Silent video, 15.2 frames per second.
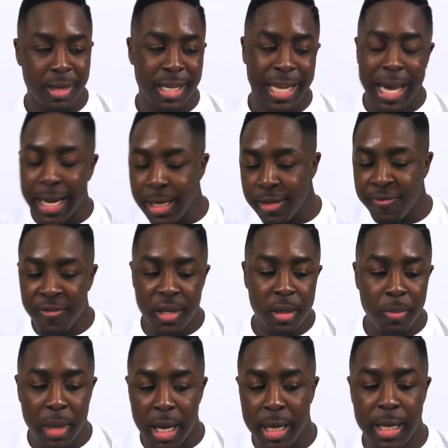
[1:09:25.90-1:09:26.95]
kind of in
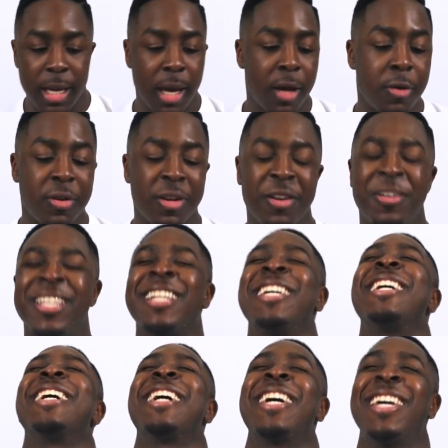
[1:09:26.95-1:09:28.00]
the body. I don't
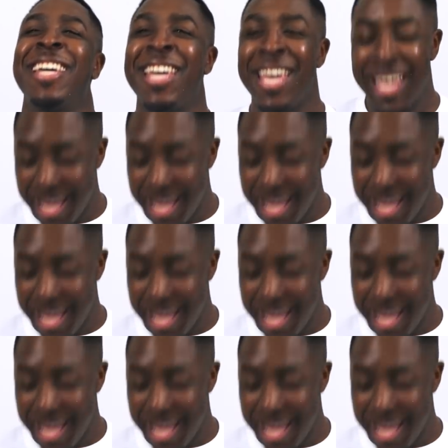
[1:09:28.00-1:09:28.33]
know.